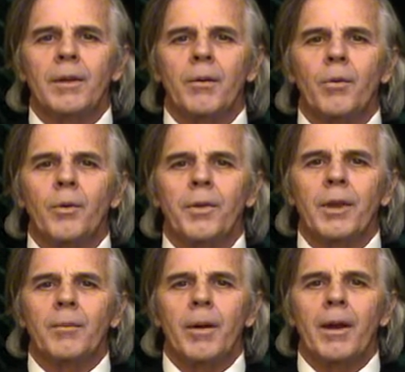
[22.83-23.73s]
they were
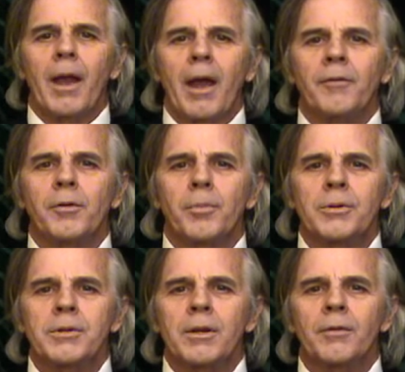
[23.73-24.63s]
within about a half a
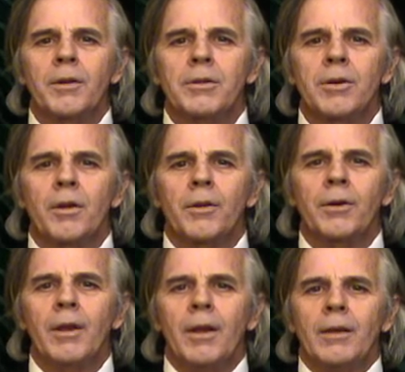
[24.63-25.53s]
percent of each
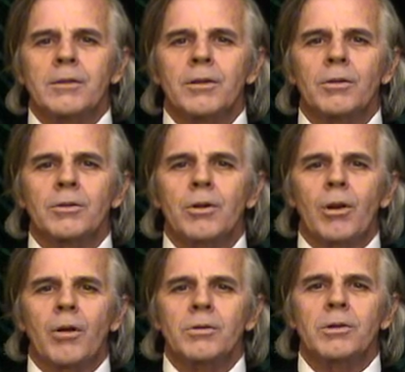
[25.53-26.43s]
other, still too
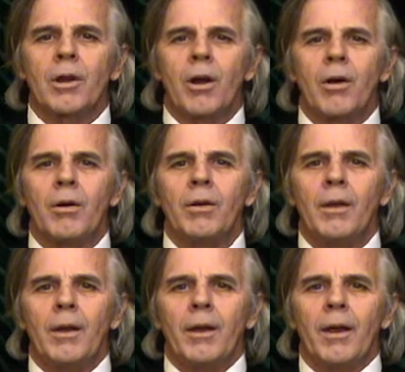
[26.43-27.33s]
close to call.